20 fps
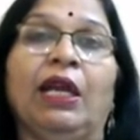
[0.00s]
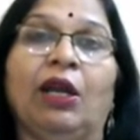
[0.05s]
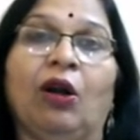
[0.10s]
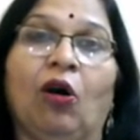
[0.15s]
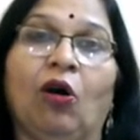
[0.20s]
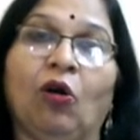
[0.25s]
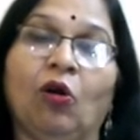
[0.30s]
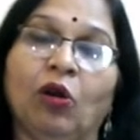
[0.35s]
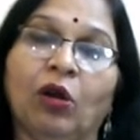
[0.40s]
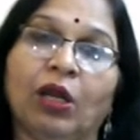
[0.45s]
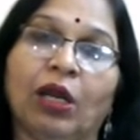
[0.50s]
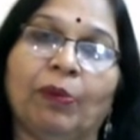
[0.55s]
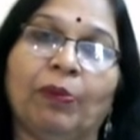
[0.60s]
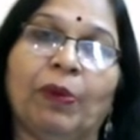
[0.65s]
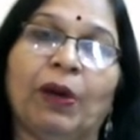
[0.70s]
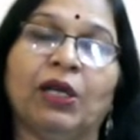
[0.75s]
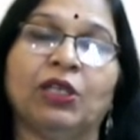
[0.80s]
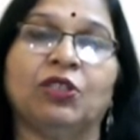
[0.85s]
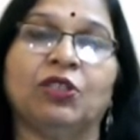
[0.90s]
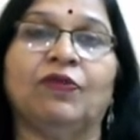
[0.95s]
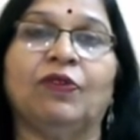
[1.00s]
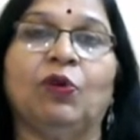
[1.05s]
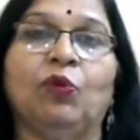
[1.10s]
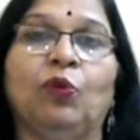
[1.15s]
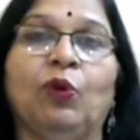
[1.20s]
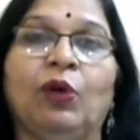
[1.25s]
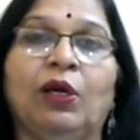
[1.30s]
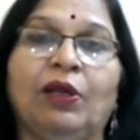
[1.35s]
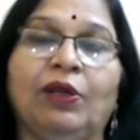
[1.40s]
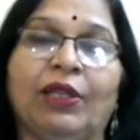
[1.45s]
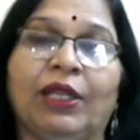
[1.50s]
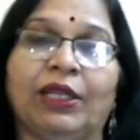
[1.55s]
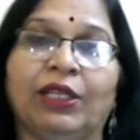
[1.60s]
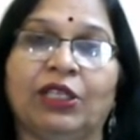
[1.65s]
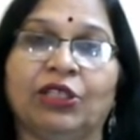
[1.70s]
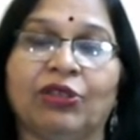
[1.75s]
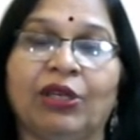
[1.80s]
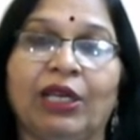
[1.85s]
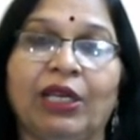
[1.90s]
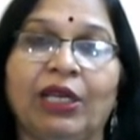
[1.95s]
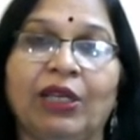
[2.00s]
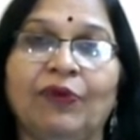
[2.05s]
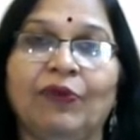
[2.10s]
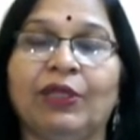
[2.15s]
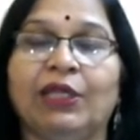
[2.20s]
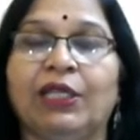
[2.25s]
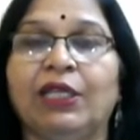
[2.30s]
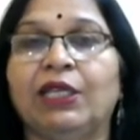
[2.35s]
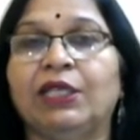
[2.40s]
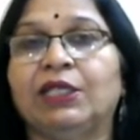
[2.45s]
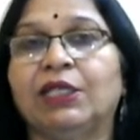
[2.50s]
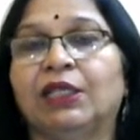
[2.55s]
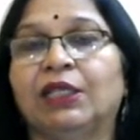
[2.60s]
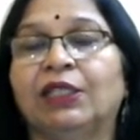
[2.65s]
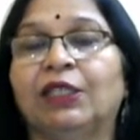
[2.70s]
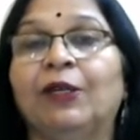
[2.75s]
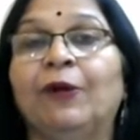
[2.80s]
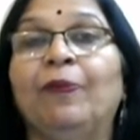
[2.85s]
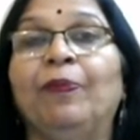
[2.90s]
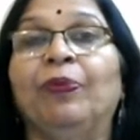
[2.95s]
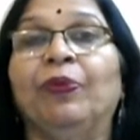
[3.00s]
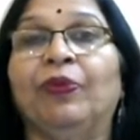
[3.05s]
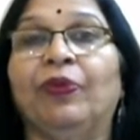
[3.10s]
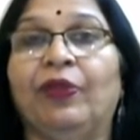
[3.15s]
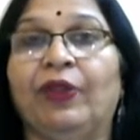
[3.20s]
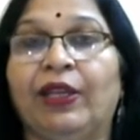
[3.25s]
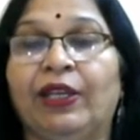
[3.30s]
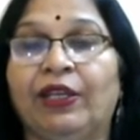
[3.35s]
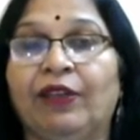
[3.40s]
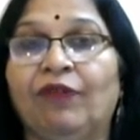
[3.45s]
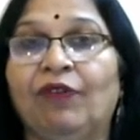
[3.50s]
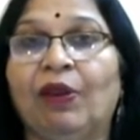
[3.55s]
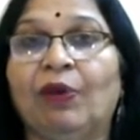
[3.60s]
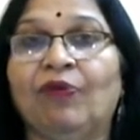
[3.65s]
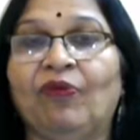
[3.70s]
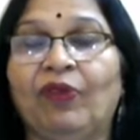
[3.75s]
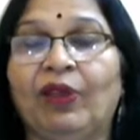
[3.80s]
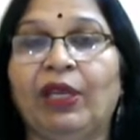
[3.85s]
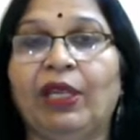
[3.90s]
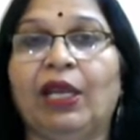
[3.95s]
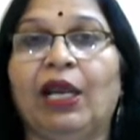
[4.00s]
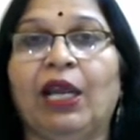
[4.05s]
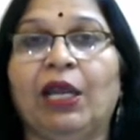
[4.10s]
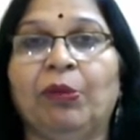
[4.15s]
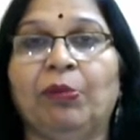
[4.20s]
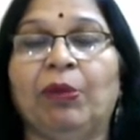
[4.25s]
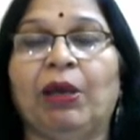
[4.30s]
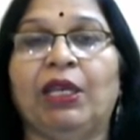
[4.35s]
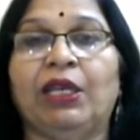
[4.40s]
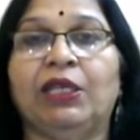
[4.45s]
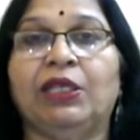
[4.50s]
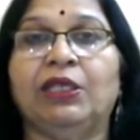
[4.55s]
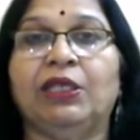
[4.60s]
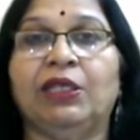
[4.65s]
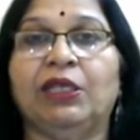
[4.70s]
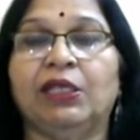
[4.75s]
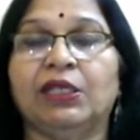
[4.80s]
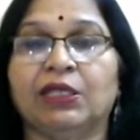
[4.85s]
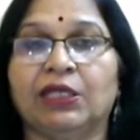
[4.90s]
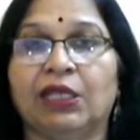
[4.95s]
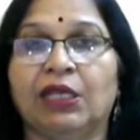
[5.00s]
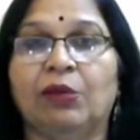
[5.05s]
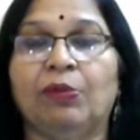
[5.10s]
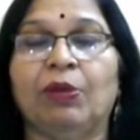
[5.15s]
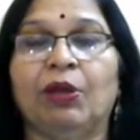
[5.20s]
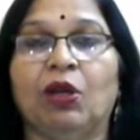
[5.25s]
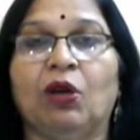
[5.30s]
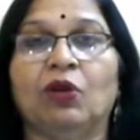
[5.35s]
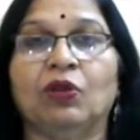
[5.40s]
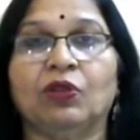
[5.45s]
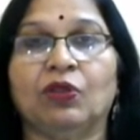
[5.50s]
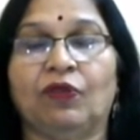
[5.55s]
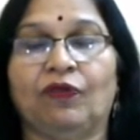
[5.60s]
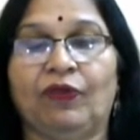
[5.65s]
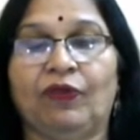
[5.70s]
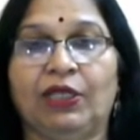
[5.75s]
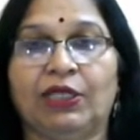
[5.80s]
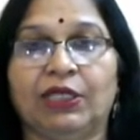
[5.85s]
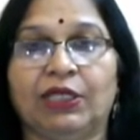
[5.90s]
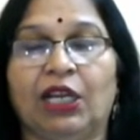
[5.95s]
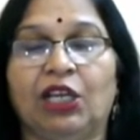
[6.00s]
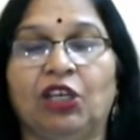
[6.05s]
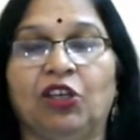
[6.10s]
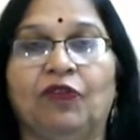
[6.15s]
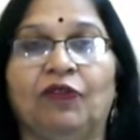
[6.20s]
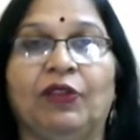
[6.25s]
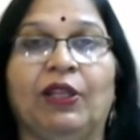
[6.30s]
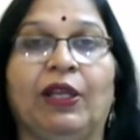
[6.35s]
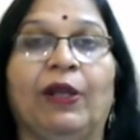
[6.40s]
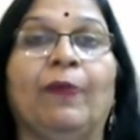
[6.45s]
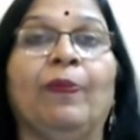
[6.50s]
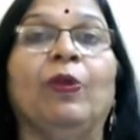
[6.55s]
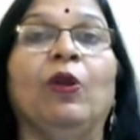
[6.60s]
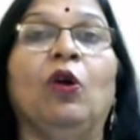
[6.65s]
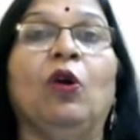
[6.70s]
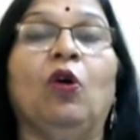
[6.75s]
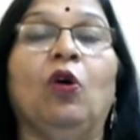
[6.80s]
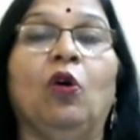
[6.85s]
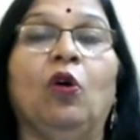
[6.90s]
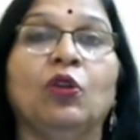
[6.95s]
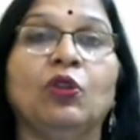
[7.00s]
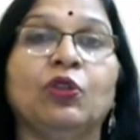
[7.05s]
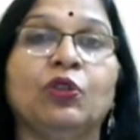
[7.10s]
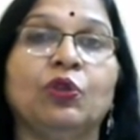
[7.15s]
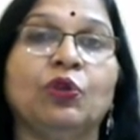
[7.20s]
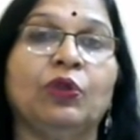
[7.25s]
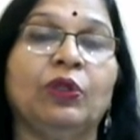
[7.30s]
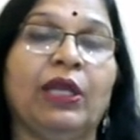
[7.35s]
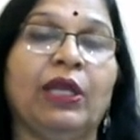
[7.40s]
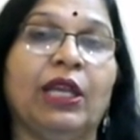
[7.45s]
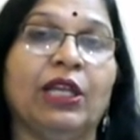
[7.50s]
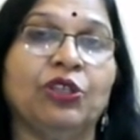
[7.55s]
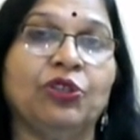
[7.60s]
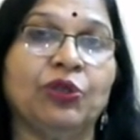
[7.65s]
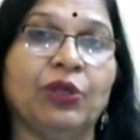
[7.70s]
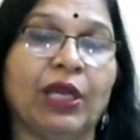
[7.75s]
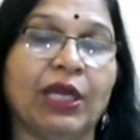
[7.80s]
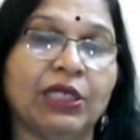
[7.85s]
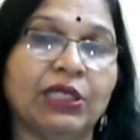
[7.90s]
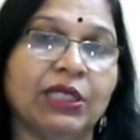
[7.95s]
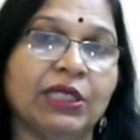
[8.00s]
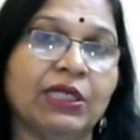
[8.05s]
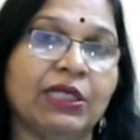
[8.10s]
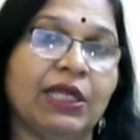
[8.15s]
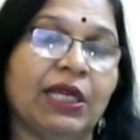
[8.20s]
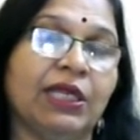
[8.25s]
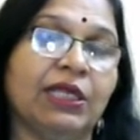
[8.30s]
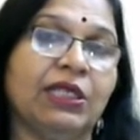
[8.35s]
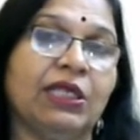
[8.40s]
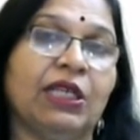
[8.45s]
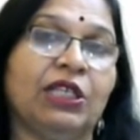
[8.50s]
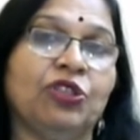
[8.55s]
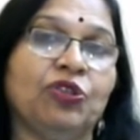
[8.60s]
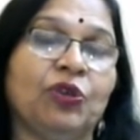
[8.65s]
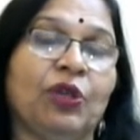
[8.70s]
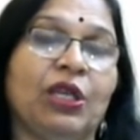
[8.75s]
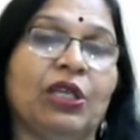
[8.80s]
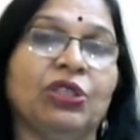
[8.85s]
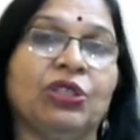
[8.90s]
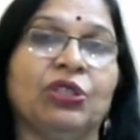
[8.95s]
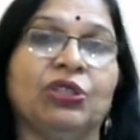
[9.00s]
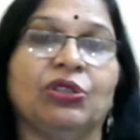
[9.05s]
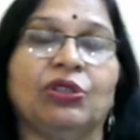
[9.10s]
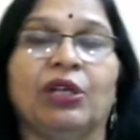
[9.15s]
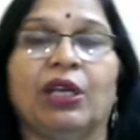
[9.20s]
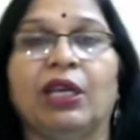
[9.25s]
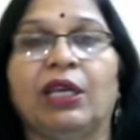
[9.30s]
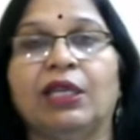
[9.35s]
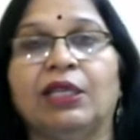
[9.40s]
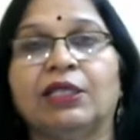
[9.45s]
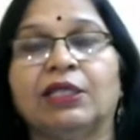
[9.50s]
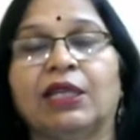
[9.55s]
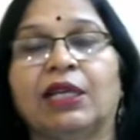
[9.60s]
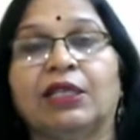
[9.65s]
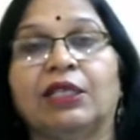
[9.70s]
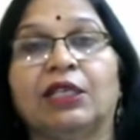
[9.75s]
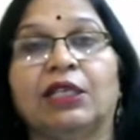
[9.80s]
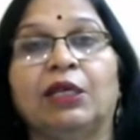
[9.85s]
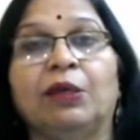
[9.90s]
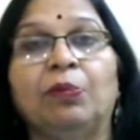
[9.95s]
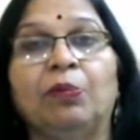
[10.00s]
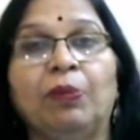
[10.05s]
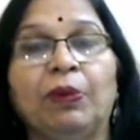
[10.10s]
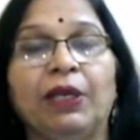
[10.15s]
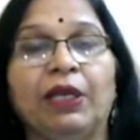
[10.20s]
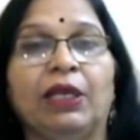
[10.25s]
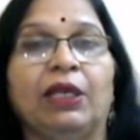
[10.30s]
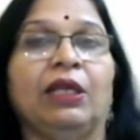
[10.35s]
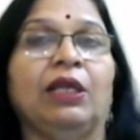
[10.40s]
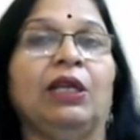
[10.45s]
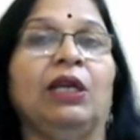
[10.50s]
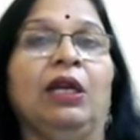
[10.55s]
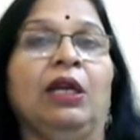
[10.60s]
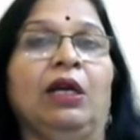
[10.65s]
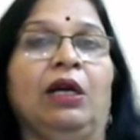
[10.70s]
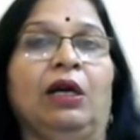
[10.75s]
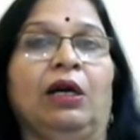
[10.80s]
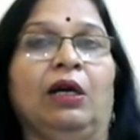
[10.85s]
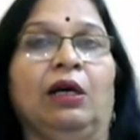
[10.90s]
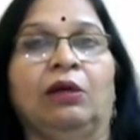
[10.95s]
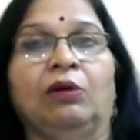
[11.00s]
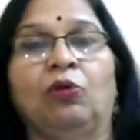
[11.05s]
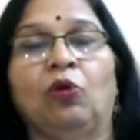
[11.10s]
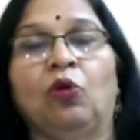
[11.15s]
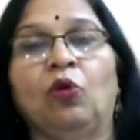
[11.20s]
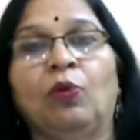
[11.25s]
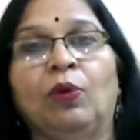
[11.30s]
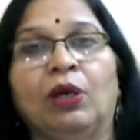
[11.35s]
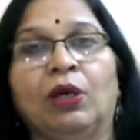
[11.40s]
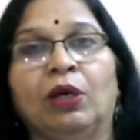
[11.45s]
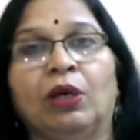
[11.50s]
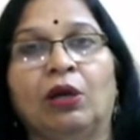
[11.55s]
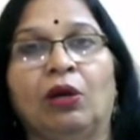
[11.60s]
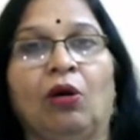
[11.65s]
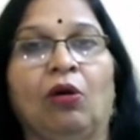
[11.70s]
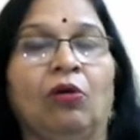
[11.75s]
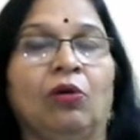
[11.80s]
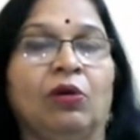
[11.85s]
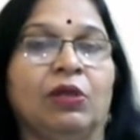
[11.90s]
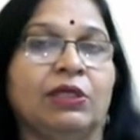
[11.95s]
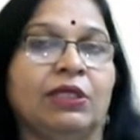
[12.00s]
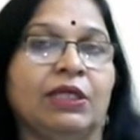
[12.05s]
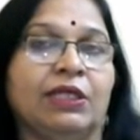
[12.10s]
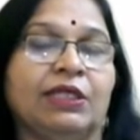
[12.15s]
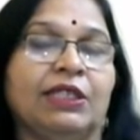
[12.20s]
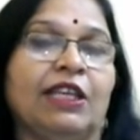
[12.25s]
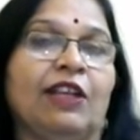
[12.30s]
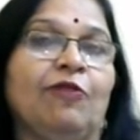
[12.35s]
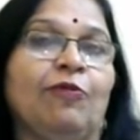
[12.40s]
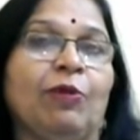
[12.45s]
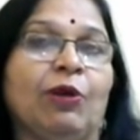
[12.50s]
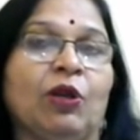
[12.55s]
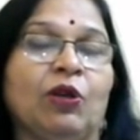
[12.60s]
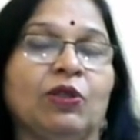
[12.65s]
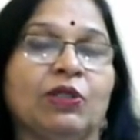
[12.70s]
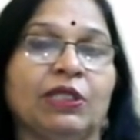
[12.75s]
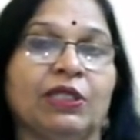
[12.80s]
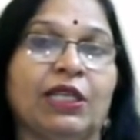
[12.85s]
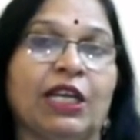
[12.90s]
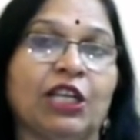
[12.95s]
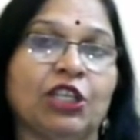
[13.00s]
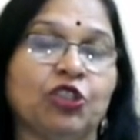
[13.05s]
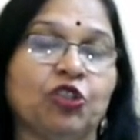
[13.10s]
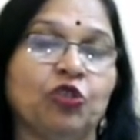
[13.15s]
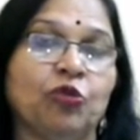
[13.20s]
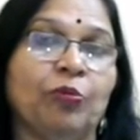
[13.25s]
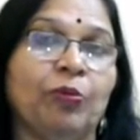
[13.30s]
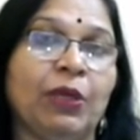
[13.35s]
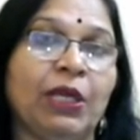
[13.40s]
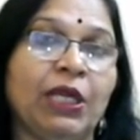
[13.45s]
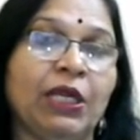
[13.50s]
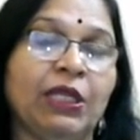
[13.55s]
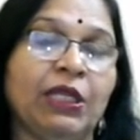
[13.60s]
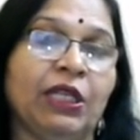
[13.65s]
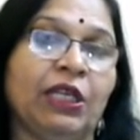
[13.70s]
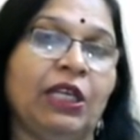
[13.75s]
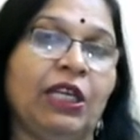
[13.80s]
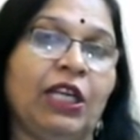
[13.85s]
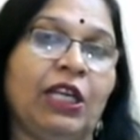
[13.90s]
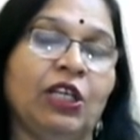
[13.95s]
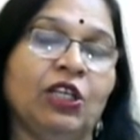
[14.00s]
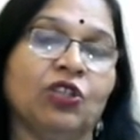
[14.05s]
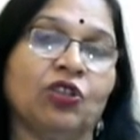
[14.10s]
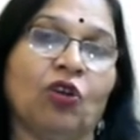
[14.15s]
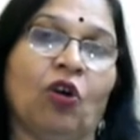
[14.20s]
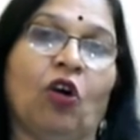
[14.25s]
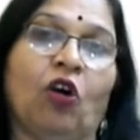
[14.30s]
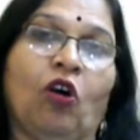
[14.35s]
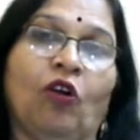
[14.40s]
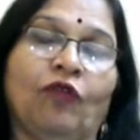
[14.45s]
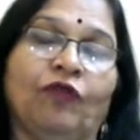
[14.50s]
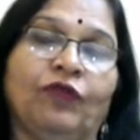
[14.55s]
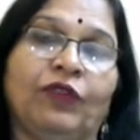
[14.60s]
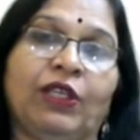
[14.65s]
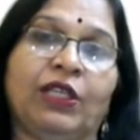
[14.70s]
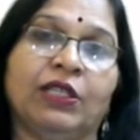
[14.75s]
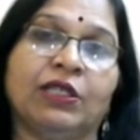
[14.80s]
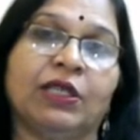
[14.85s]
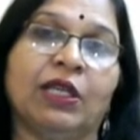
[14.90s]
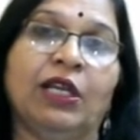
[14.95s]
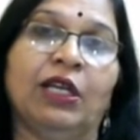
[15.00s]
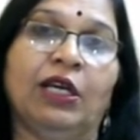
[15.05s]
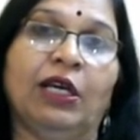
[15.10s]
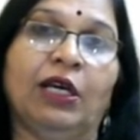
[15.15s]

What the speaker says: All parts of the world that are trading with each other, they develop very high managerial skill because of these kind of things. Also, the education sector, education training sector completely overhauls itself because it has to meet the needs of these